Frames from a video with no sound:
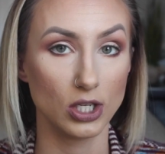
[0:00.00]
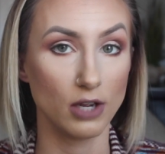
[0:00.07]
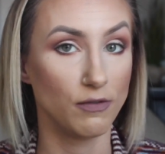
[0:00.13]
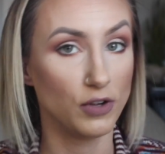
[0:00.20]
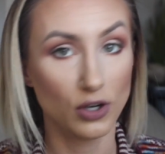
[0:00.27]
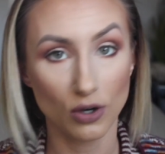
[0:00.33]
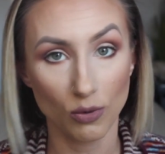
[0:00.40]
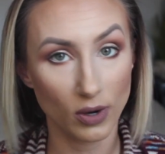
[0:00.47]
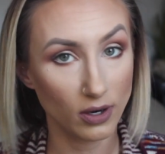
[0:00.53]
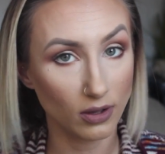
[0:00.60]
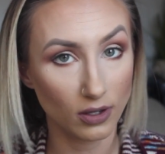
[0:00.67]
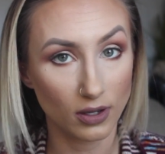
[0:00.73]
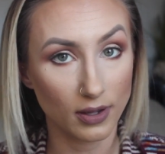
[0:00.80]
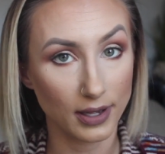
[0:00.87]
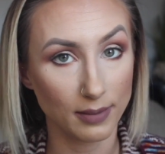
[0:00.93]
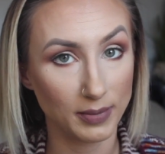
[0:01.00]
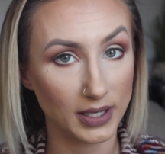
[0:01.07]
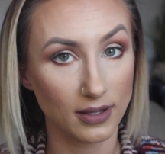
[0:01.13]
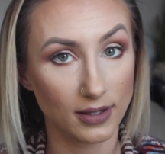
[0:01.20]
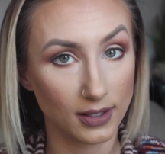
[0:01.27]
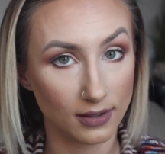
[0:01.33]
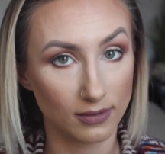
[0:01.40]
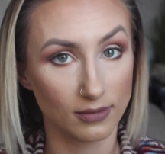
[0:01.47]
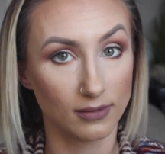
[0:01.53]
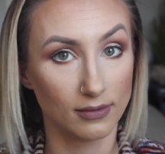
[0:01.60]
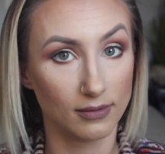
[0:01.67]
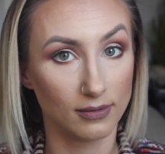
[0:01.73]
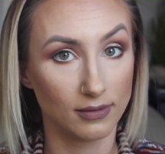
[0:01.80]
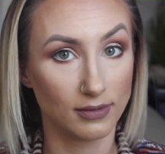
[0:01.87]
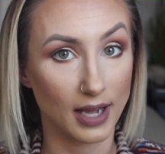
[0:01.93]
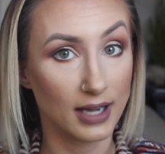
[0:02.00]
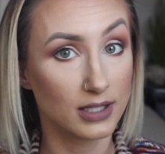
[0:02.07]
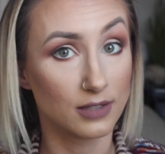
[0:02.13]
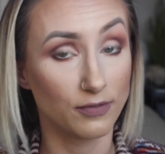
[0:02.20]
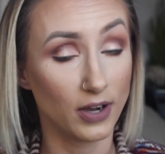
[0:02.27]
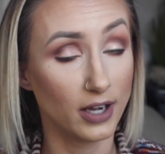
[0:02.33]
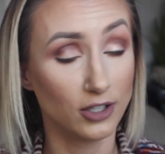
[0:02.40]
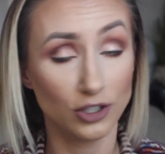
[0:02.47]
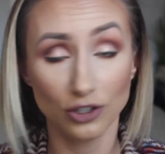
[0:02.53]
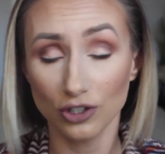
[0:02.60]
if you don't want to look like me, then that's fine.